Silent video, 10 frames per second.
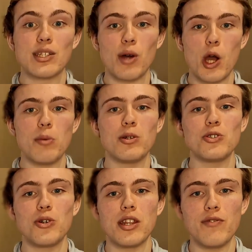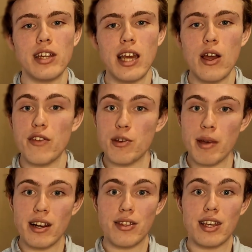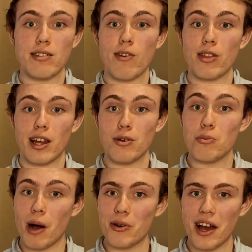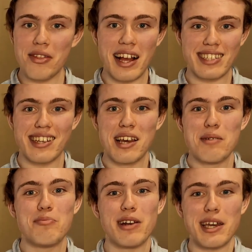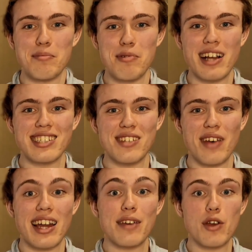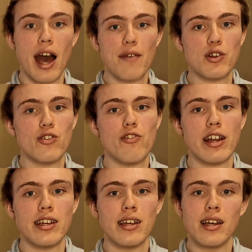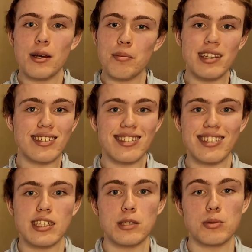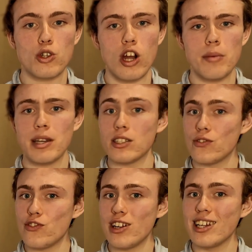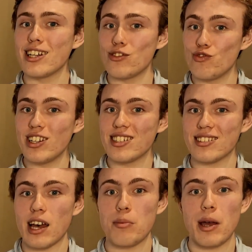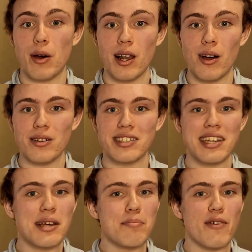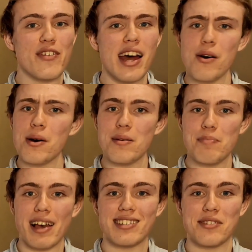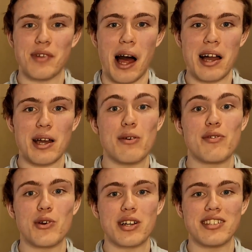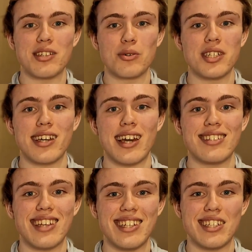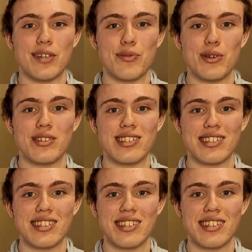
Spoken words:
So I hope you enjoyed the video. If you made it this far, then well done, that's pretty impressive. And if you haven't already, please consider subscribing. It's free and it really does help me out a lot. But for now, best of luck with your consulting case interviews.